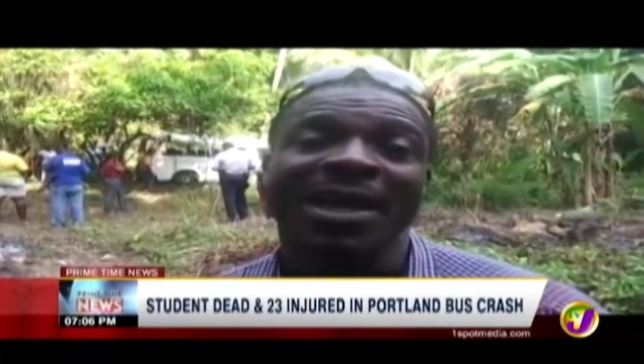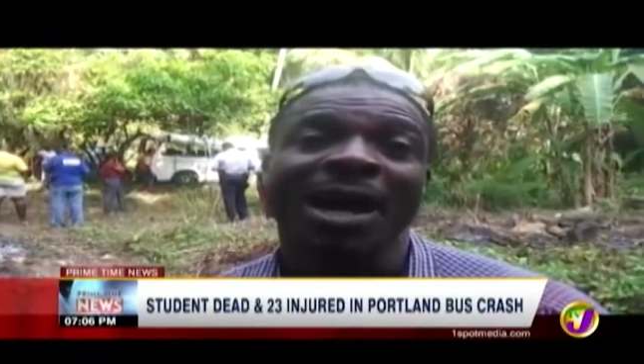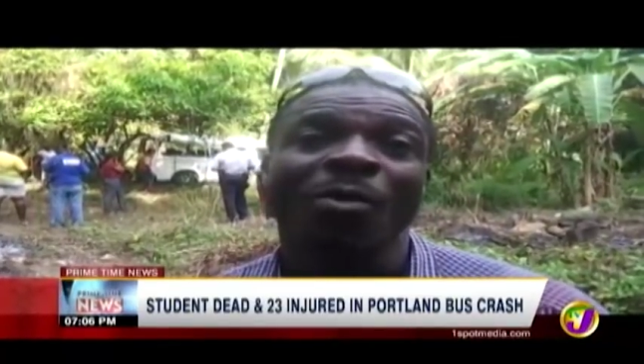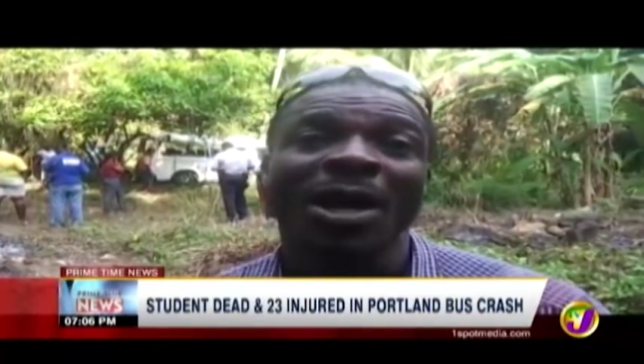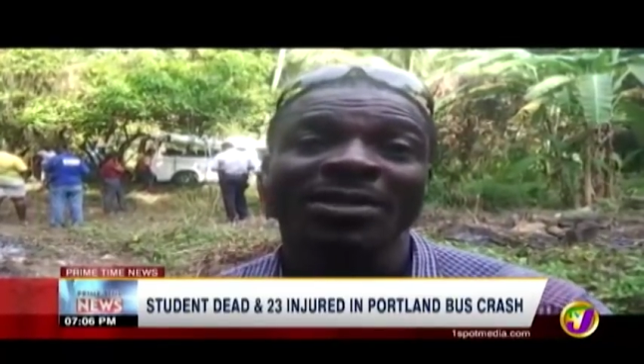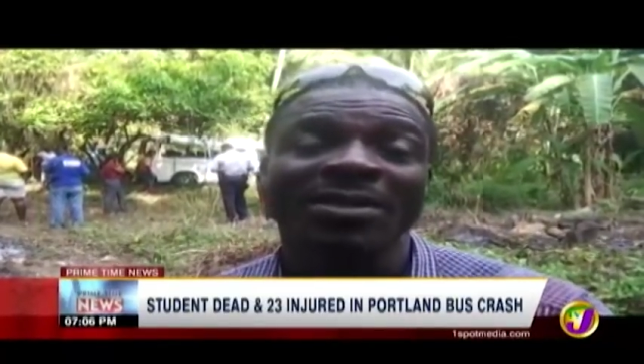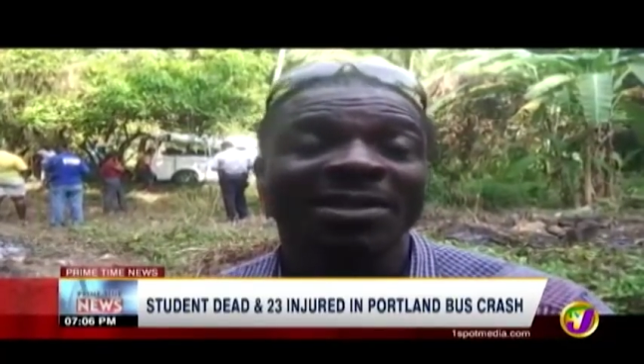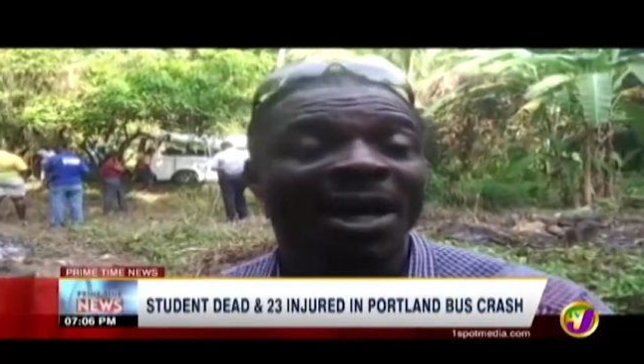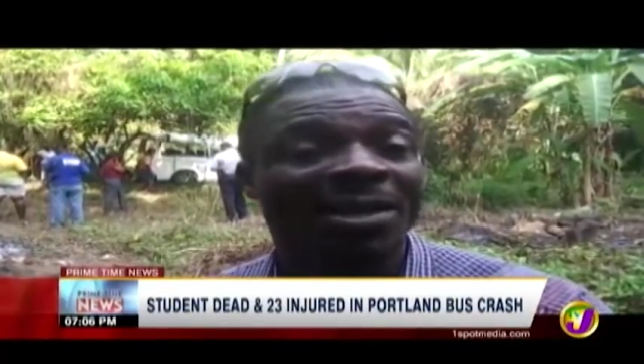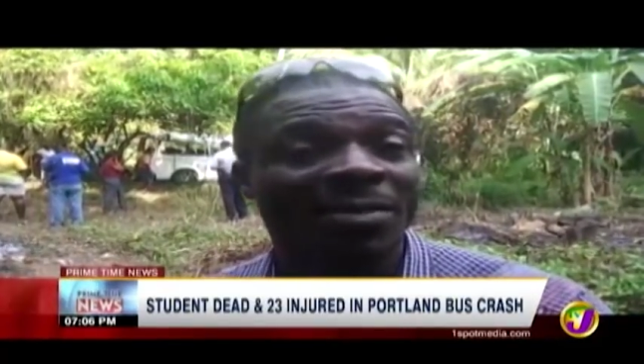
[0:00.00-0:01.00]
Because once you
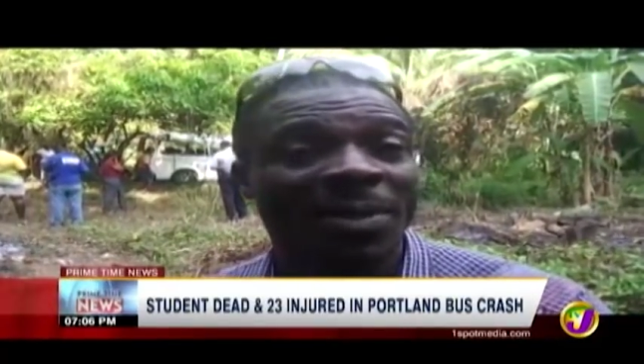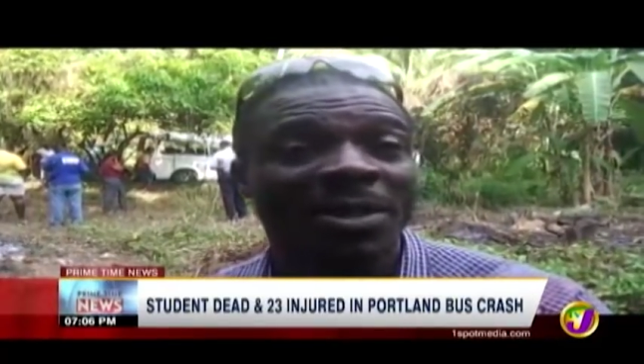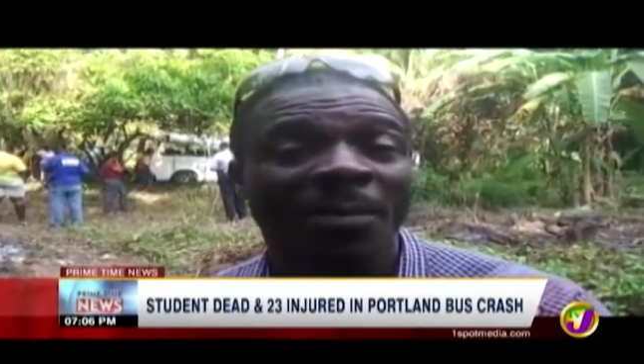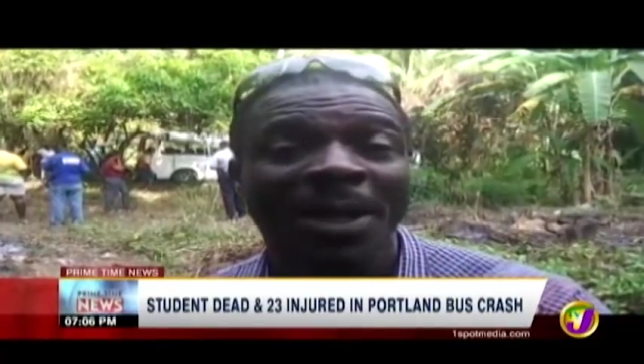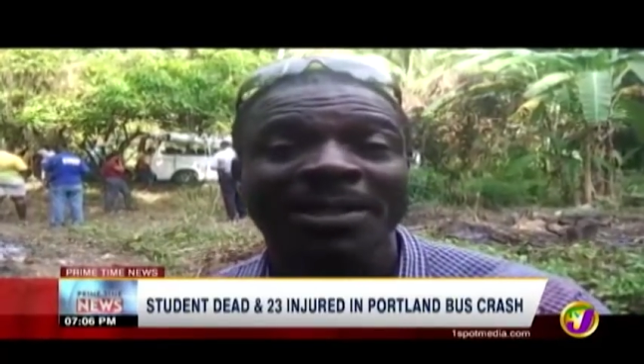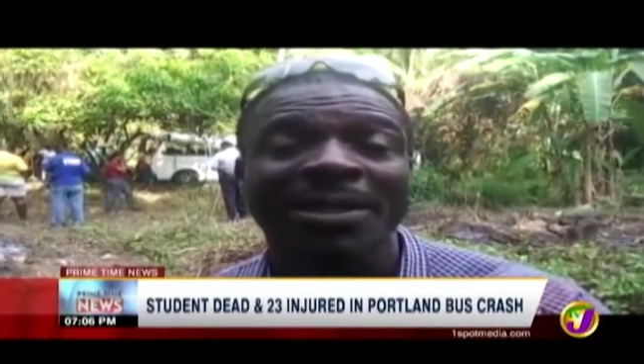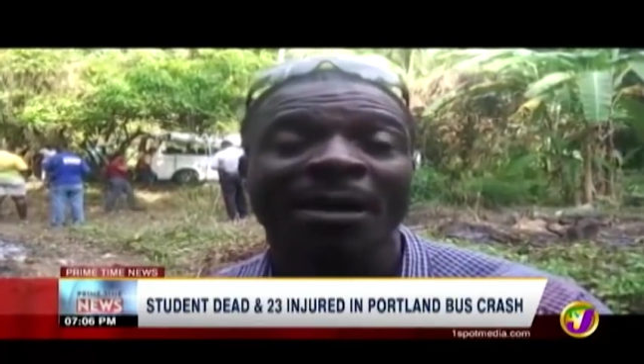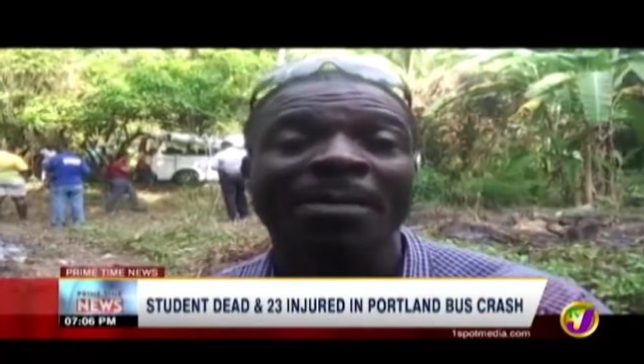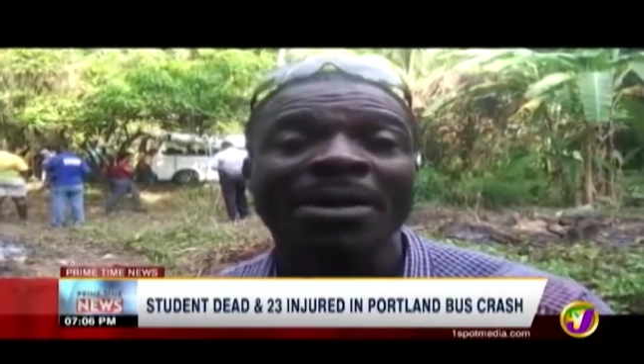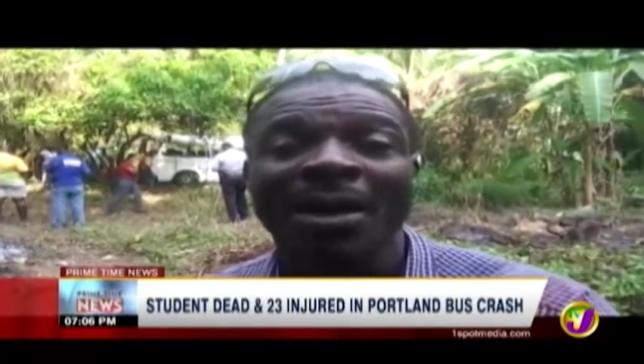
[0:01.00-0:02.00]
start speed up at the
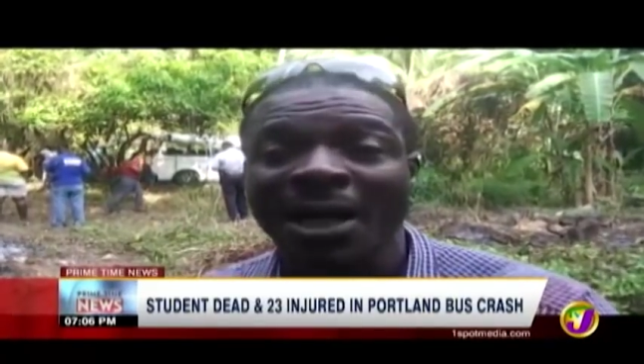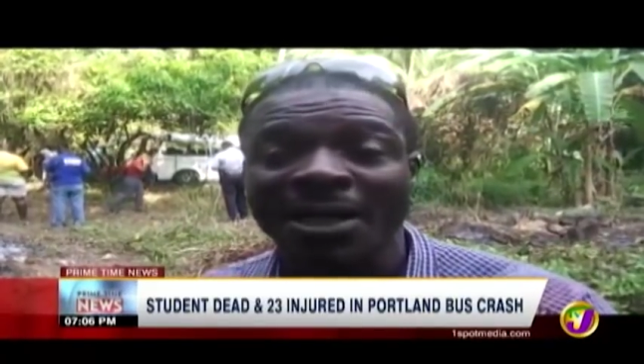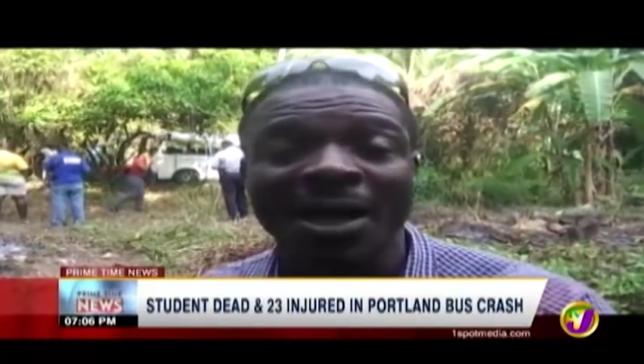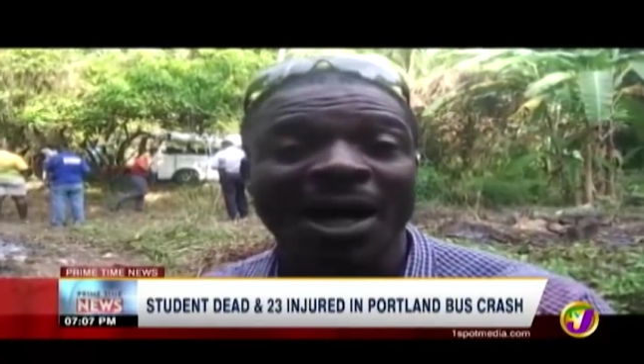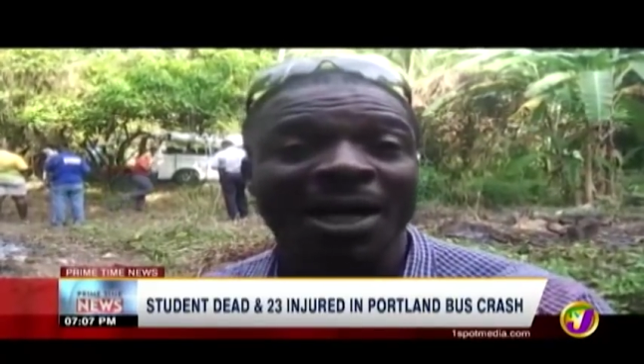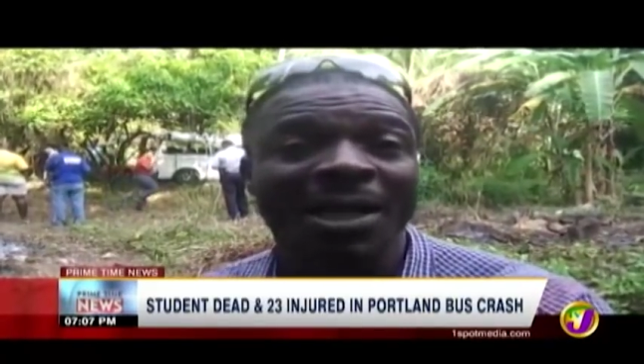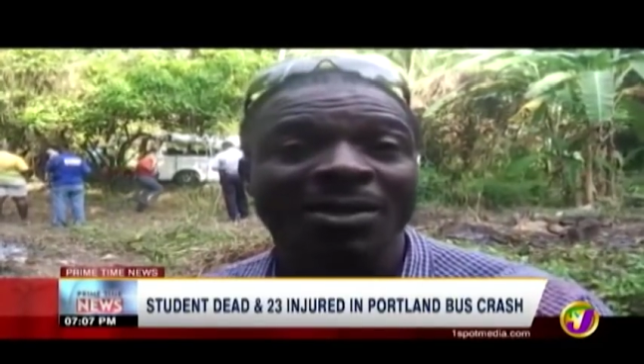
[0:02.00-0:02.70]
top and the corner